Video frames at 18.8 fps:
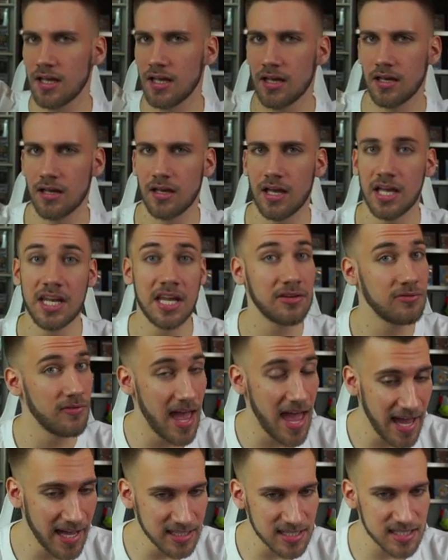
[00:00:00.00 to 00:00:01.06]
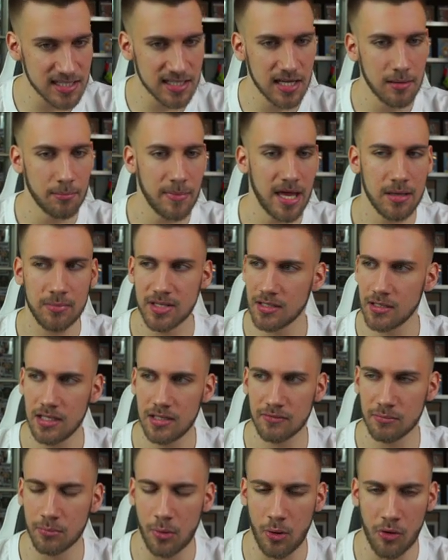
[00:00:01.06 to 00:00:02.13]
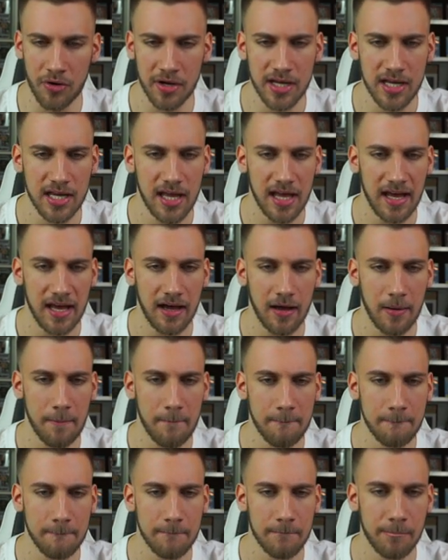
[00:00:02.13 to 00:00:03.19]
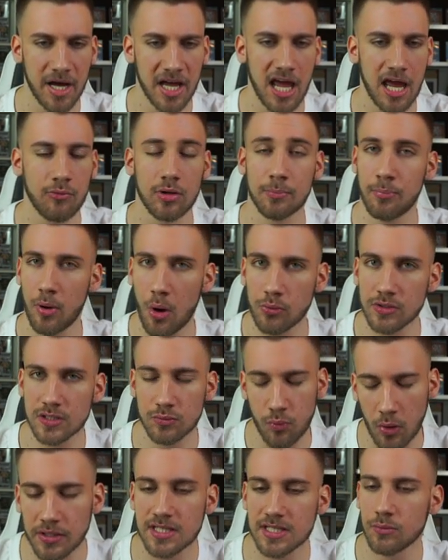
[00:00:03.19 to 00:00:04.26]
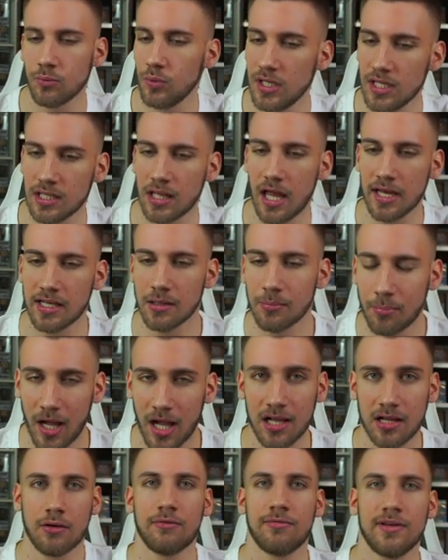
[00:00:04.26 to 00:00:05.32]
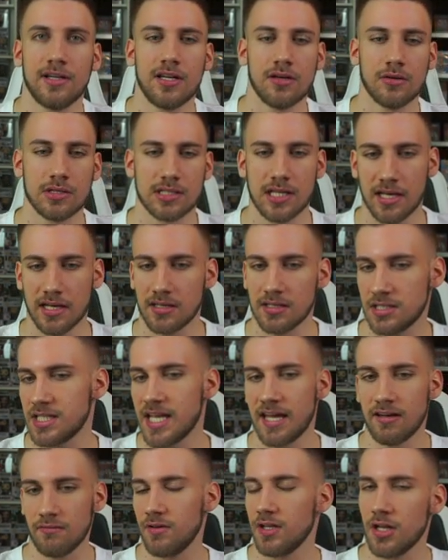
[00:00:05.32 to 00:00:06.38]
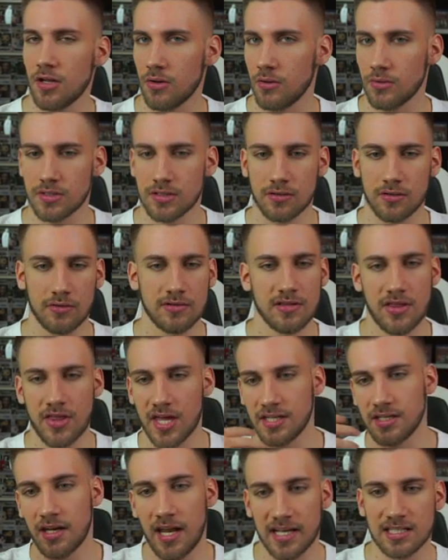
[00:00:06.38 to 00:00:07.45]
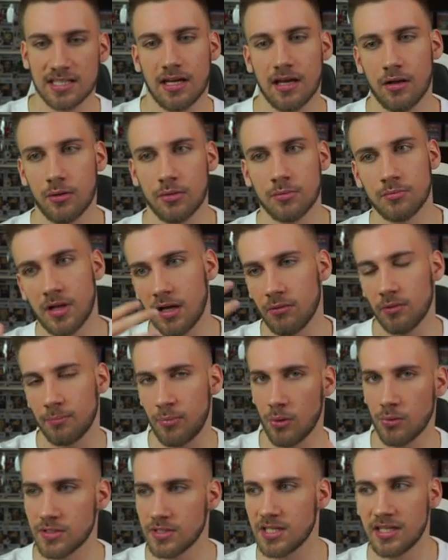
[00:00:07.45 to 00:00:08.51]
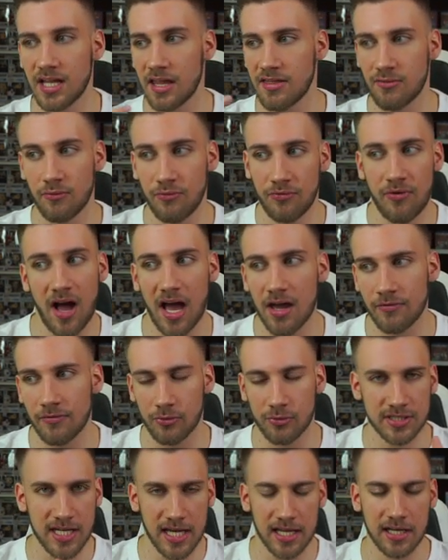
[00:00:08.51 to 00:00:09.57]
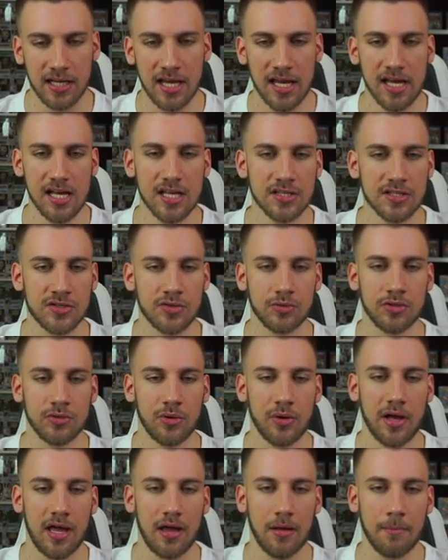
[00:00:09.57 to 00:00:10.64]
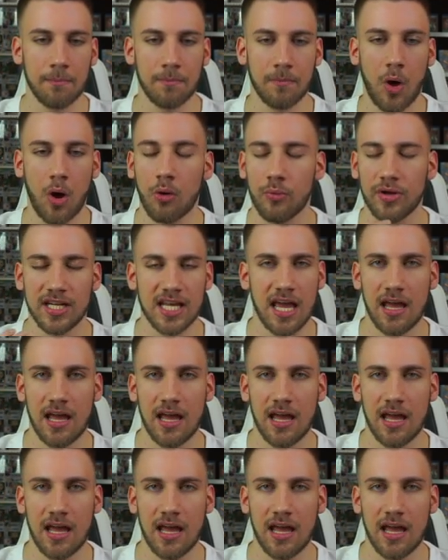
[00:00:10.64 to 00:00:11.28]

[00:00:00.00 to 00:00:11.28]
in advance, maybe even more. But I will post once a week, like a bulk of videos, like 10 videos, and then the next I will post another 5 or 10. So you already